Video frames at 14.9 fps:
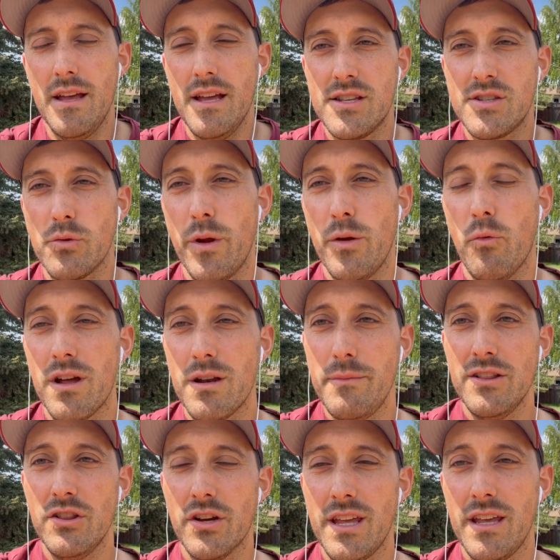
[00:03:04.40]
So we want to be
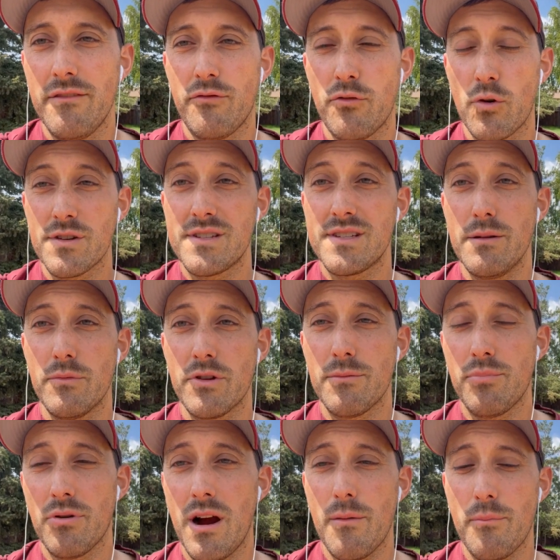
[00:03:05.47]
looking for similar
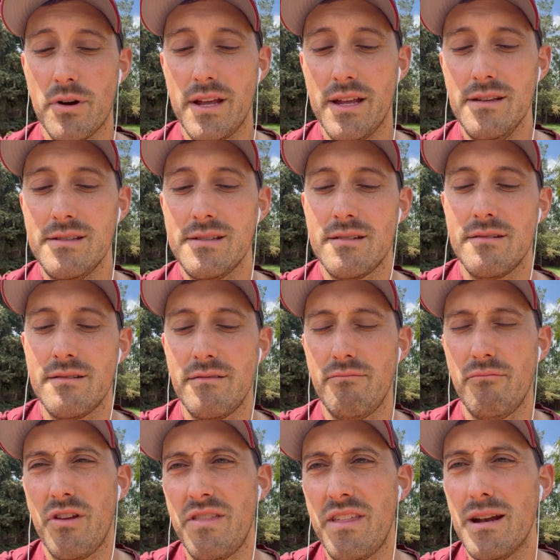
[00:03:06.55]
properties
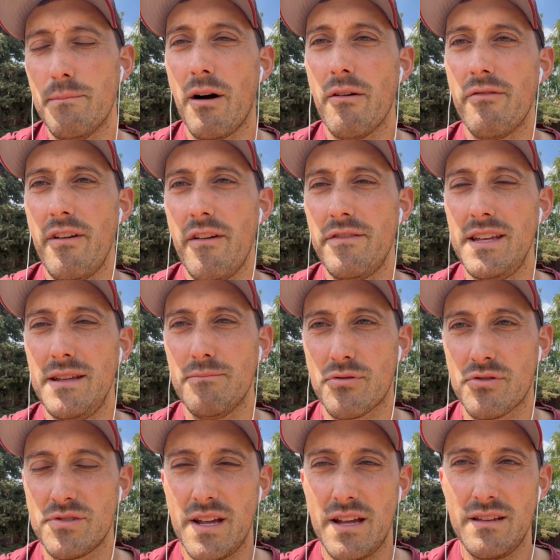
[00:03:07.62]
within about
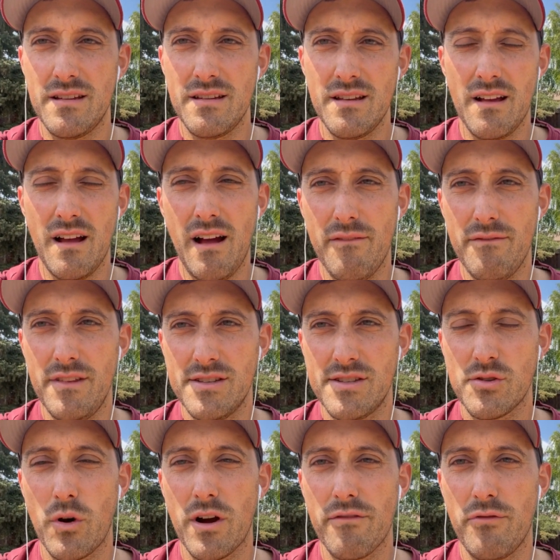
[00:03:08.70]
15% of the
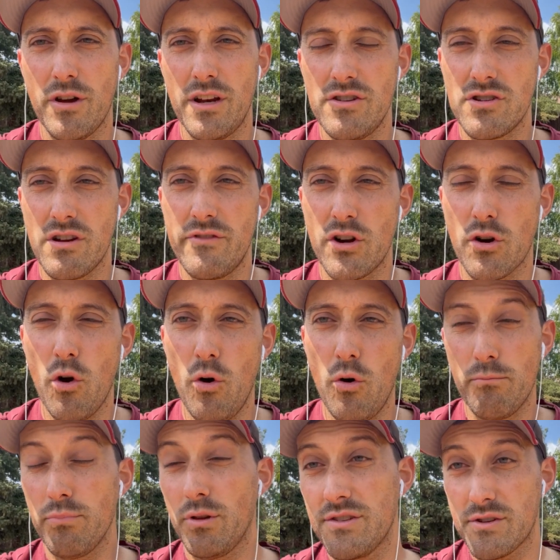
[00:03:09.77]
square footage of your
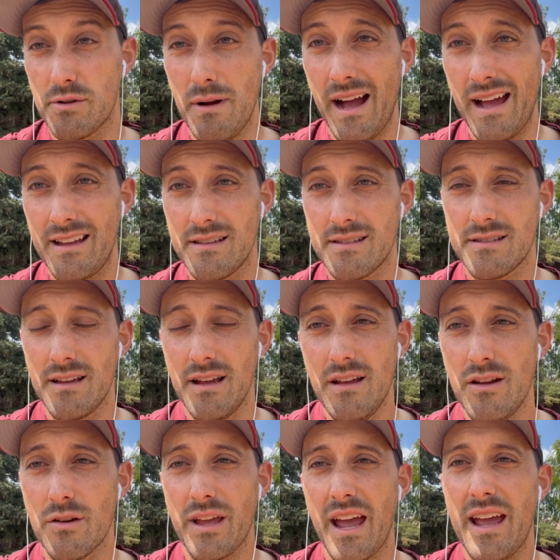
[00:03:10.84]
own, plus or minus,
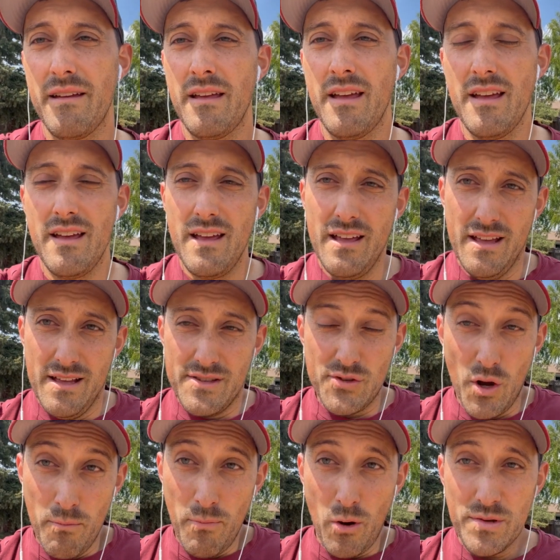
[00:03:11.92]
okay?
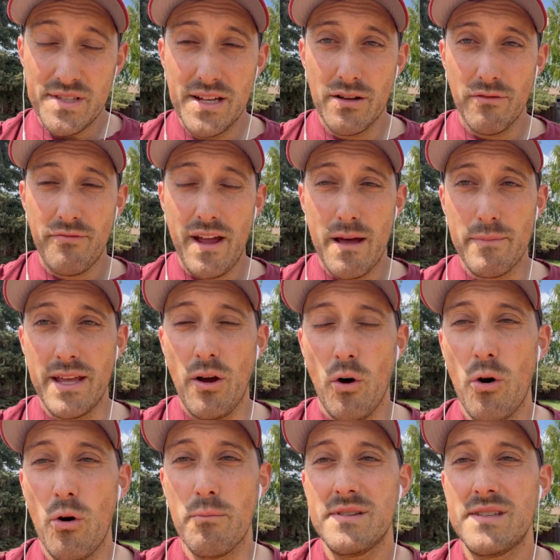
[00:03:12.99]
So most single family
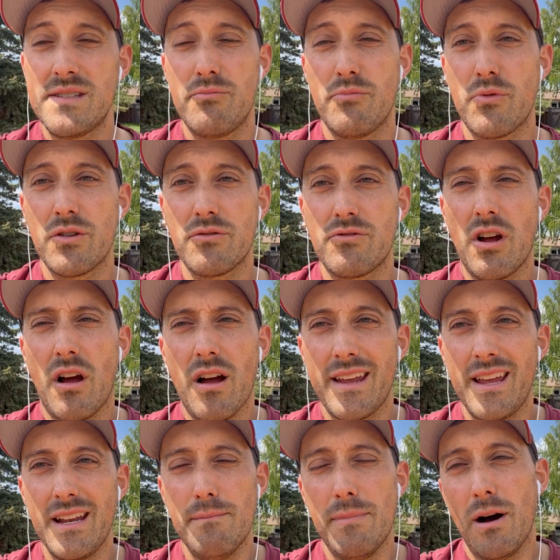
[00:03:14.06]
homes, we're
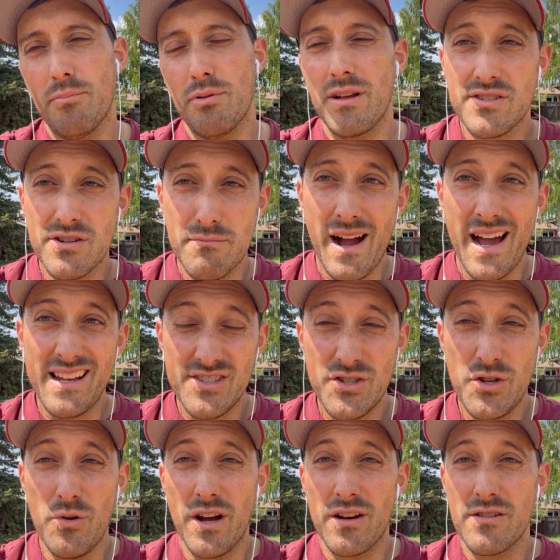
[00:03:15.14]
talking about plus or minus
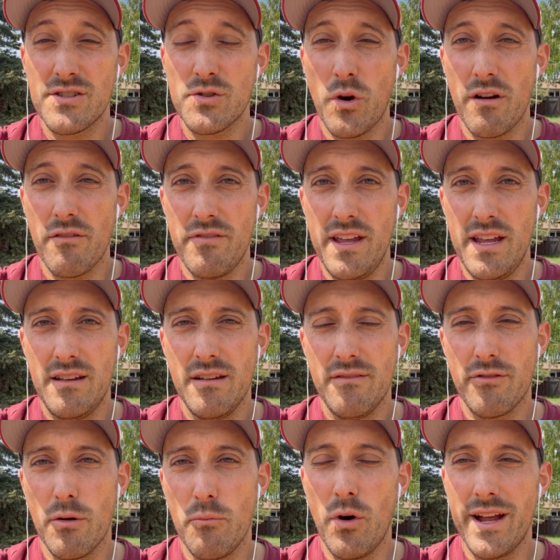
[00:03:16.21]
200 square feet
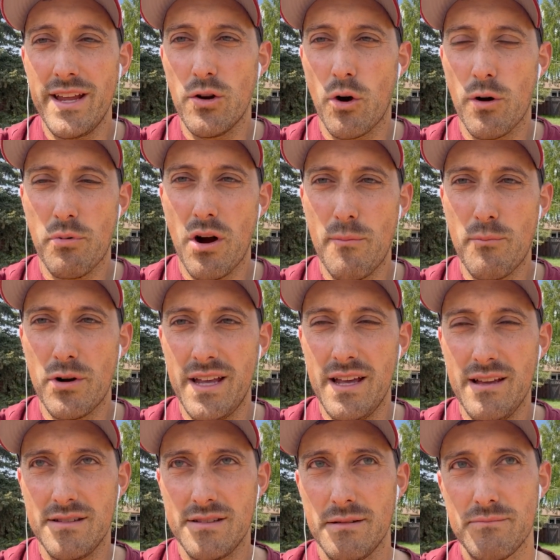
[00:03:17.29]
from what your property
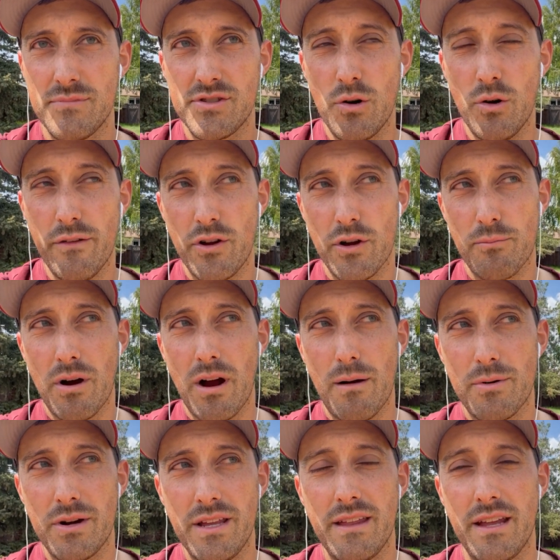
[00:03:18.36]
is. So if your
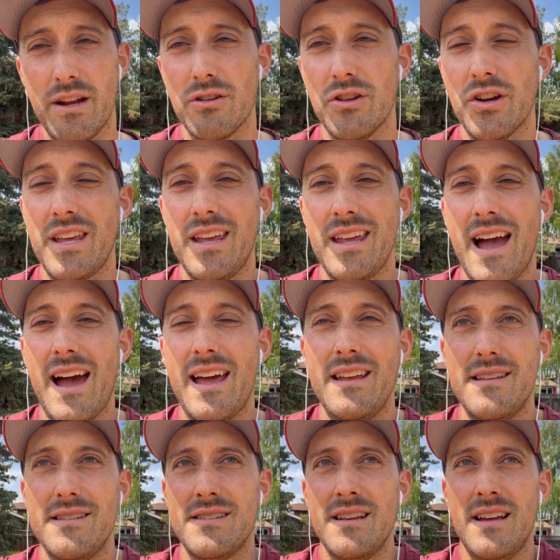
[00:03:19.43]
property that you're looking at
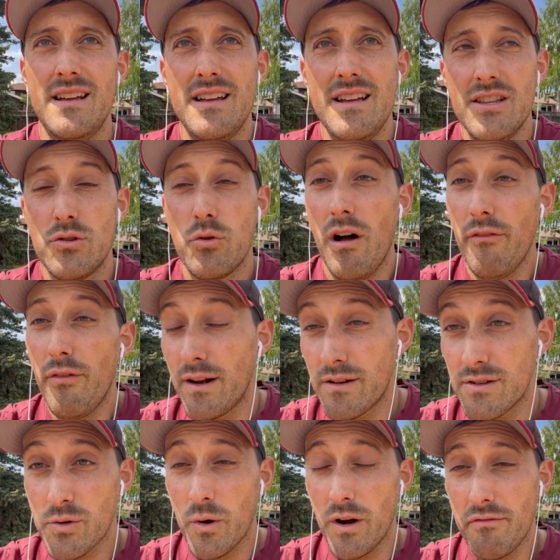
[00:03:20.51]
is
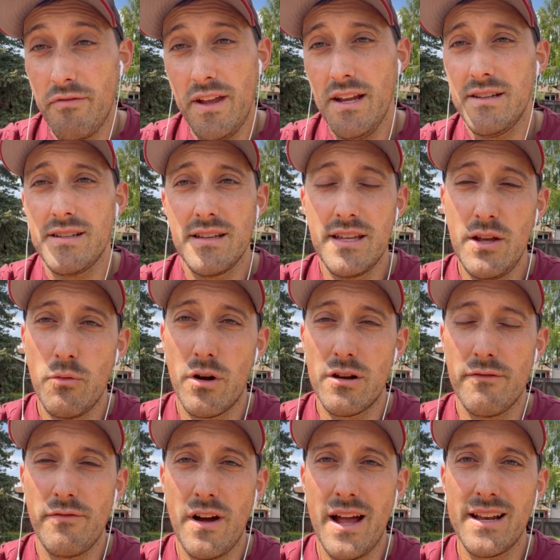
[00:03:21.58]
1,200 square feet, you want to
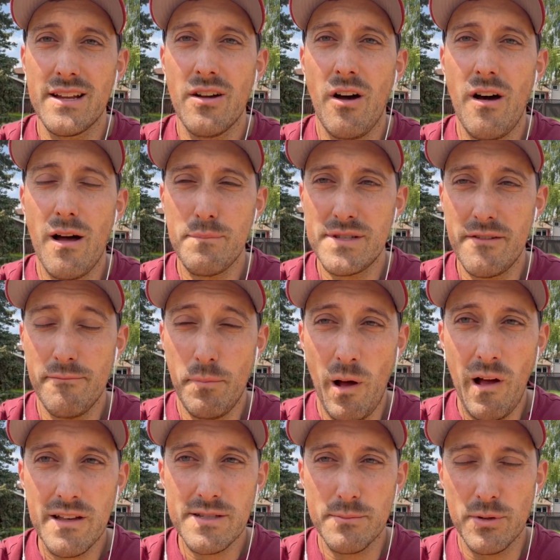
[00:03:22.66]
find comps, if
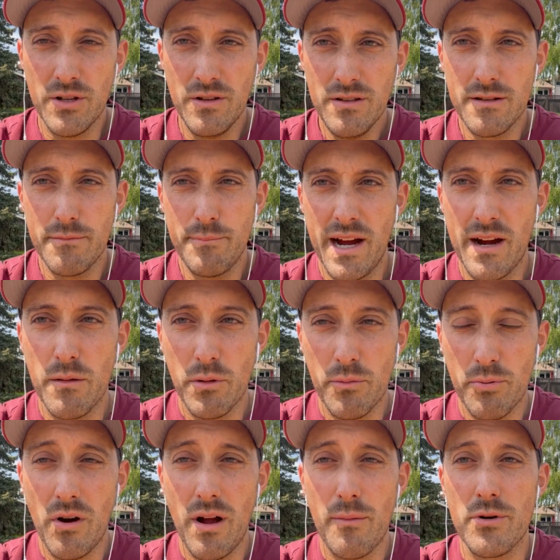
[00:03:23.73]
possible, comparable
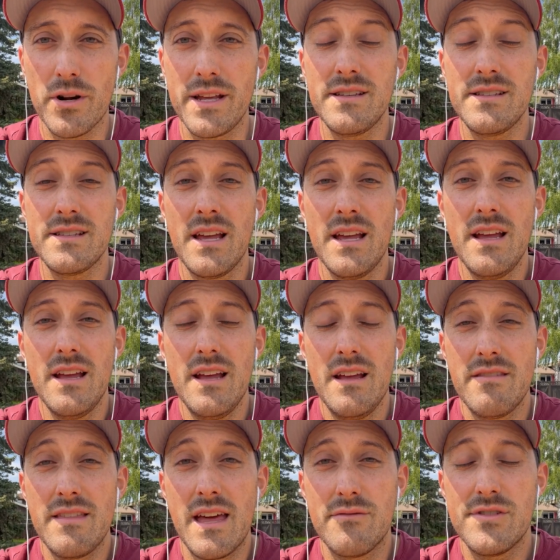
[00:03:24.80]
properties
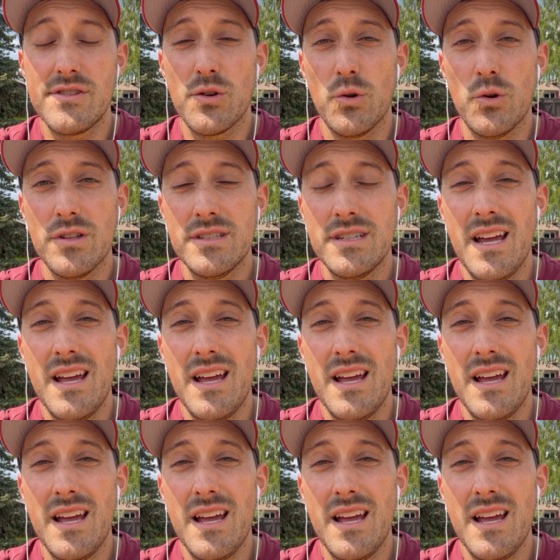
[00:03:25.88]
that have sold